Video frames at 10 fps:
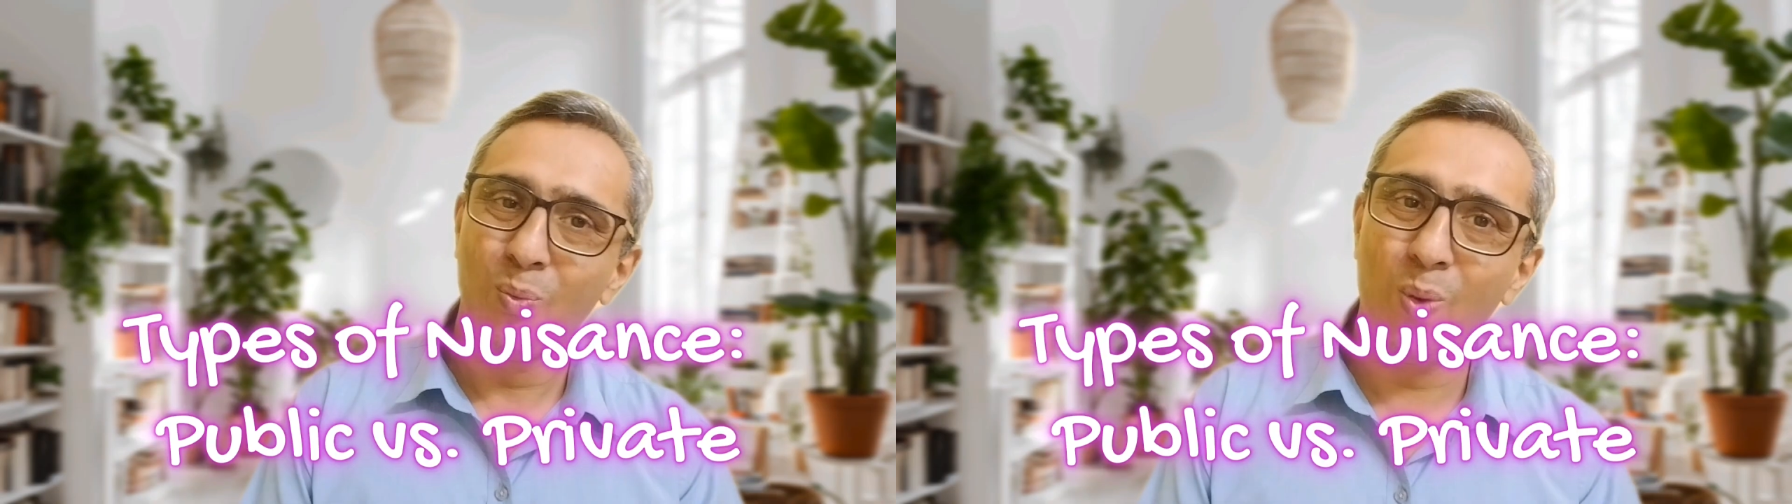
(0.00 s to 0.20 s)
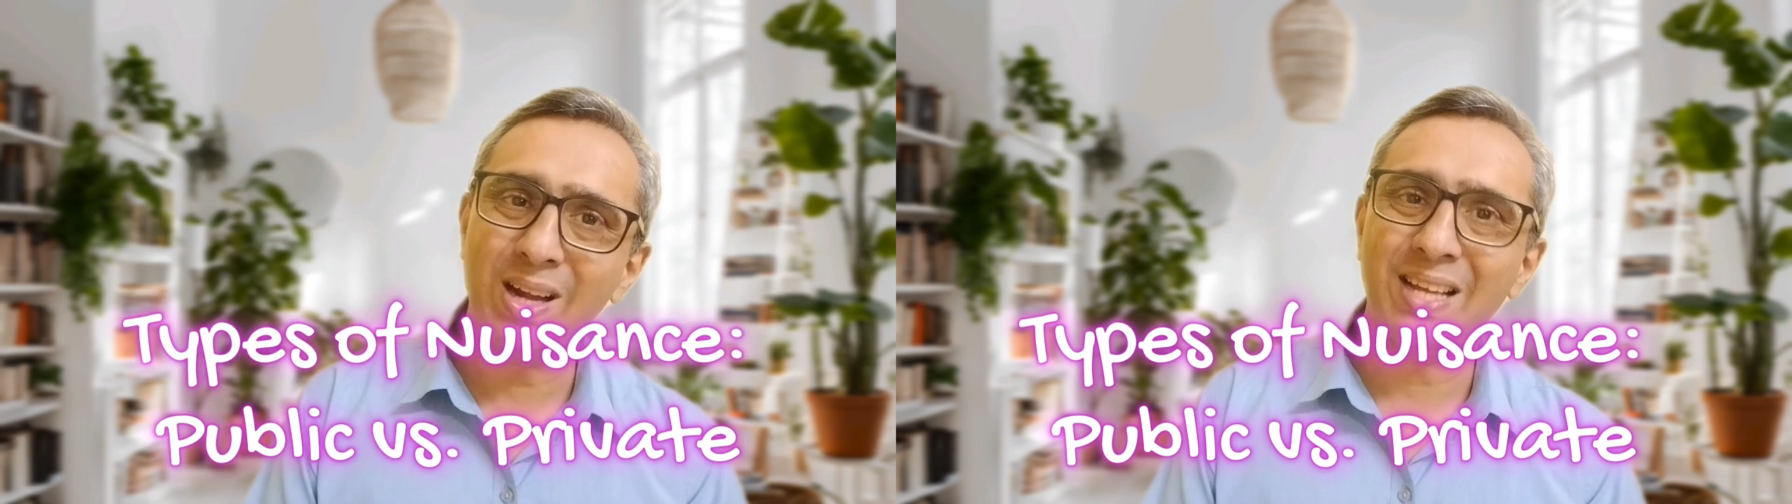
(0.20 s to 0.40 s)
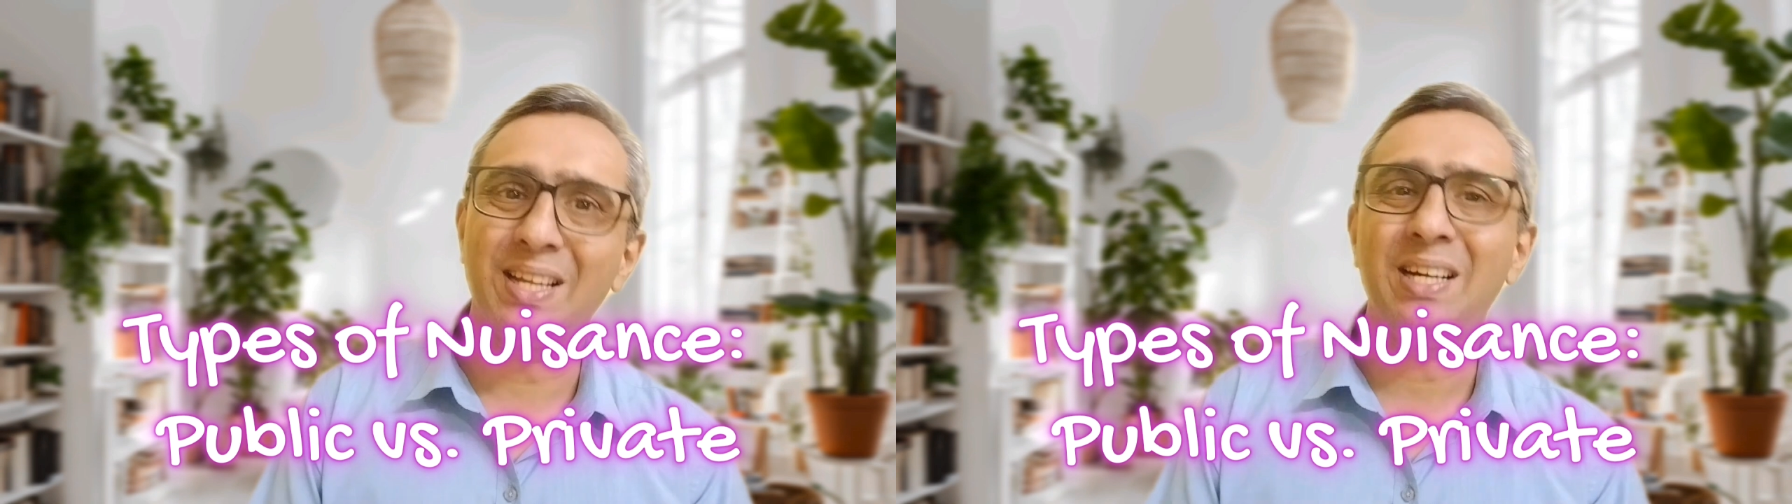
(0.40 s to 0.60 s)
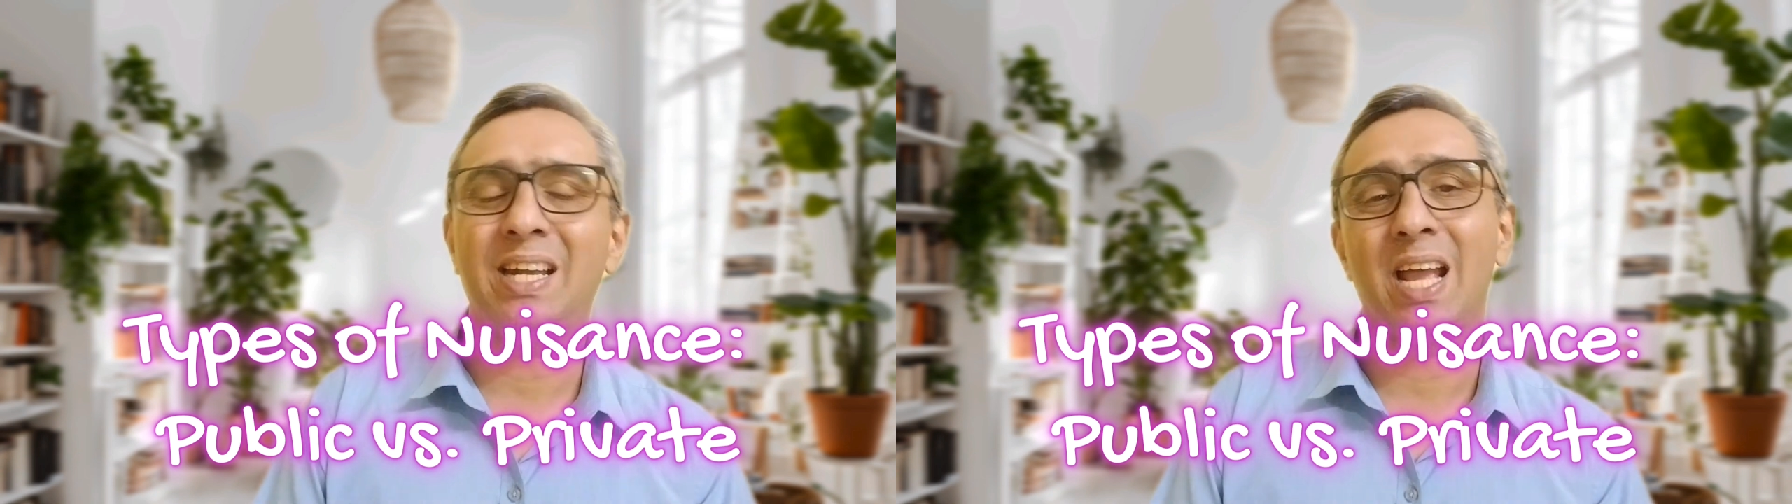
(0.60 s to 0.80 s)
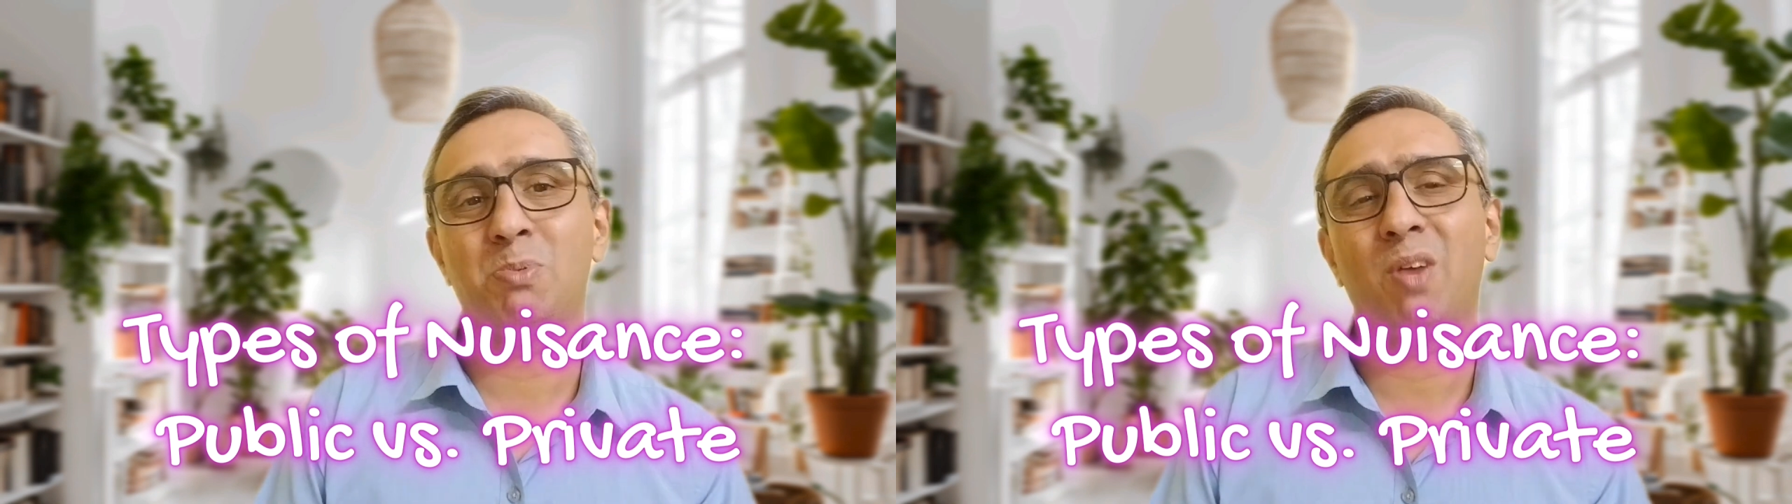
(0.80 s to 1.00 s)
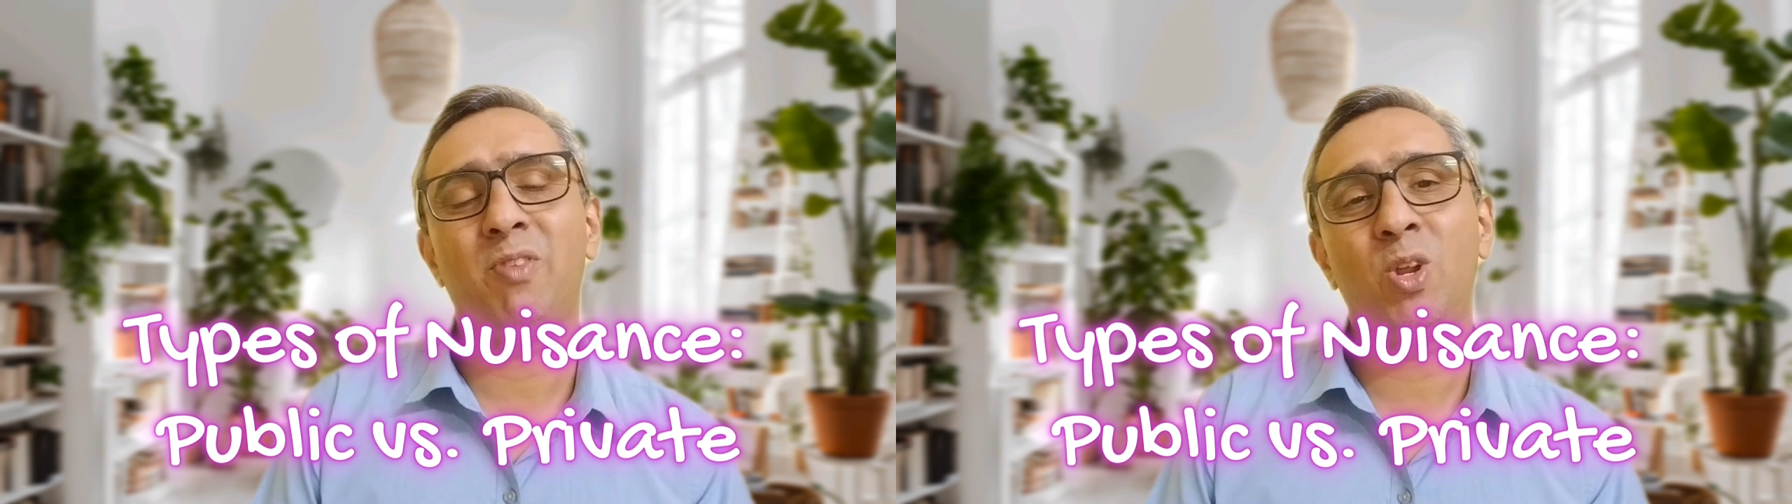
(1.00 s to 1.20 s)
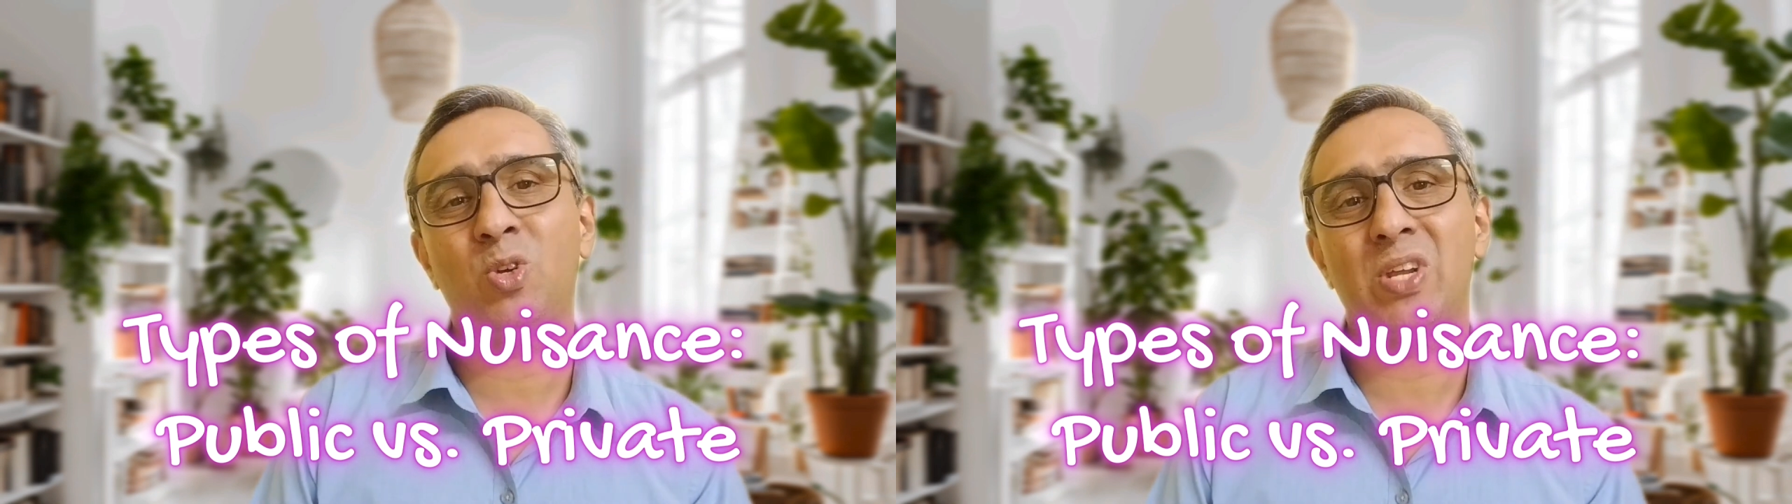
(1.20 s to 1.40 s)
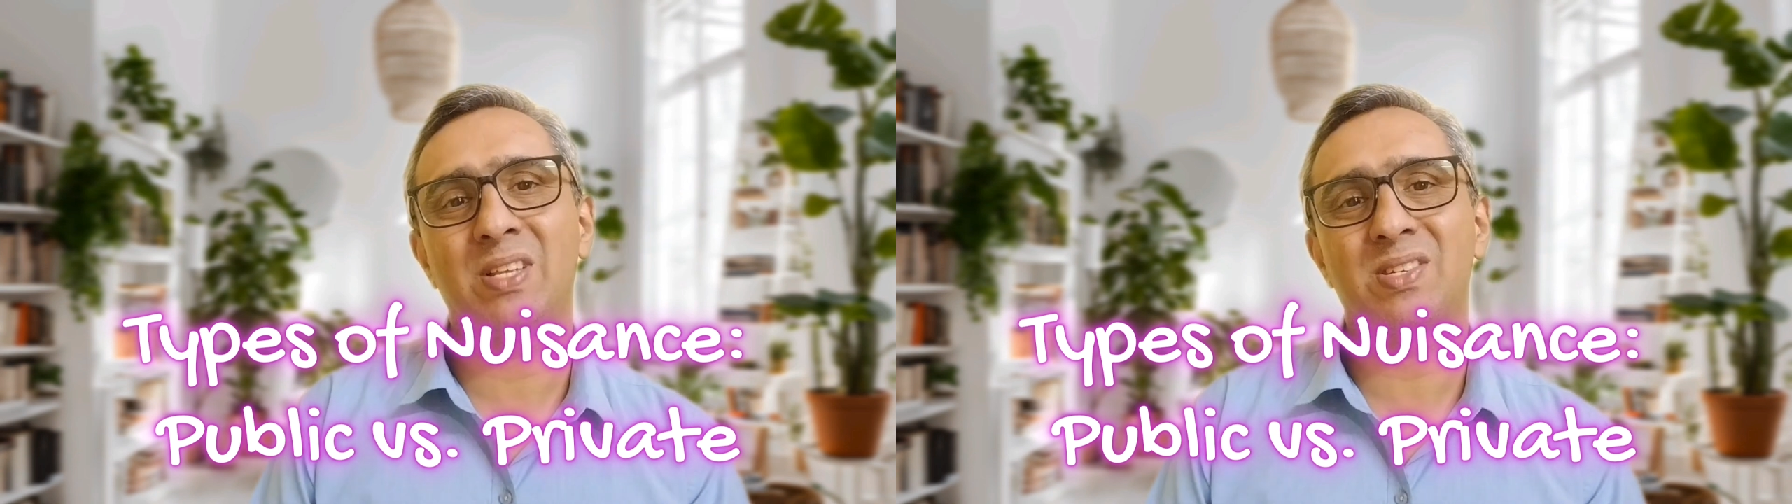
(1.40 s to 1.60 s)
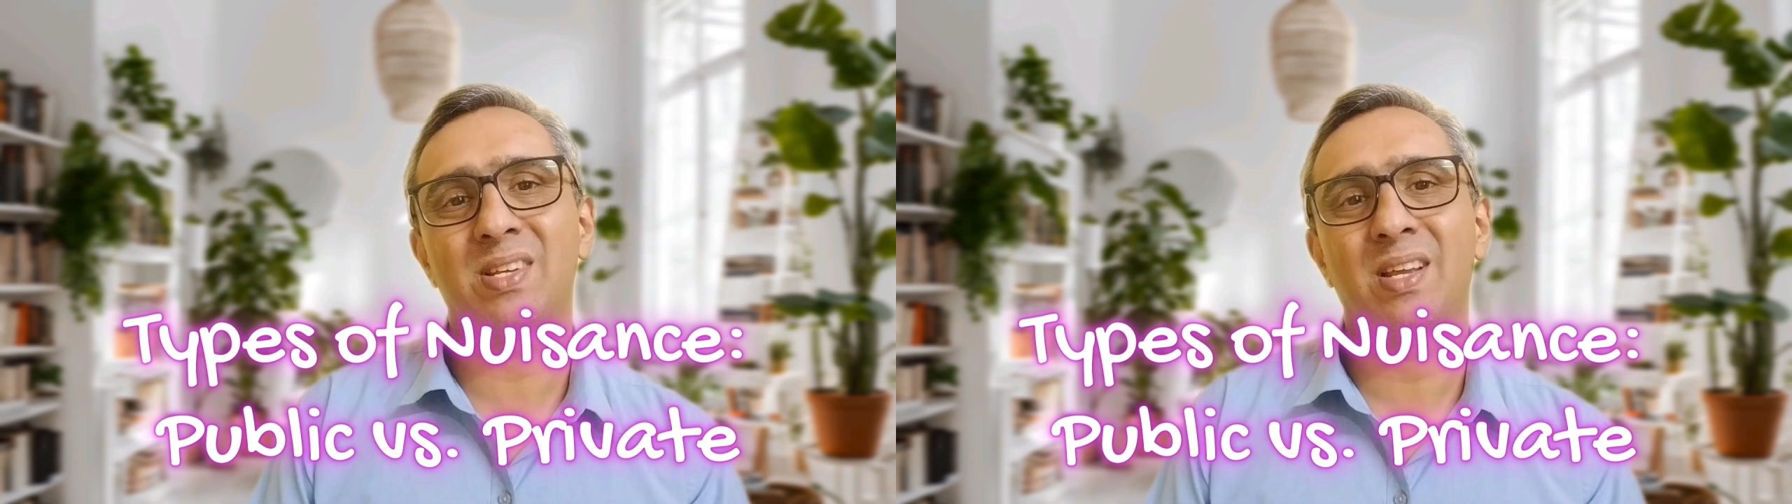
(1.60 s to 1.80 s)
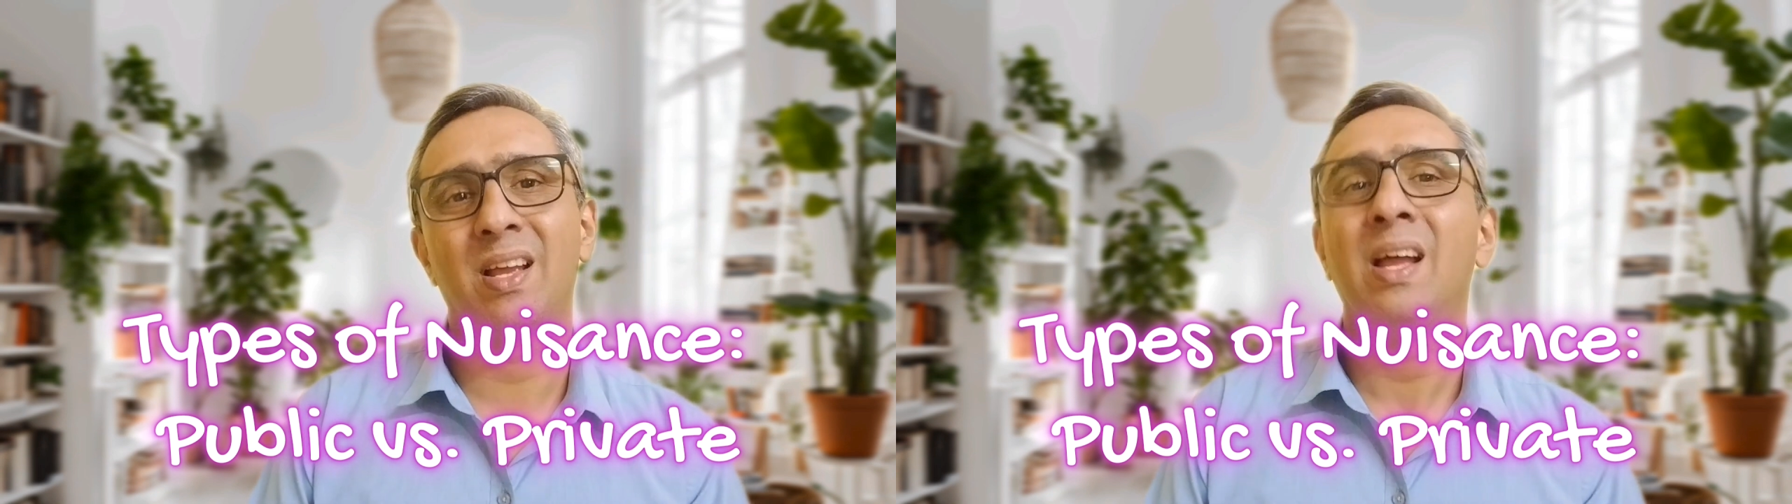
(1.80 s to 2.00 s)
What are the types of nuisance?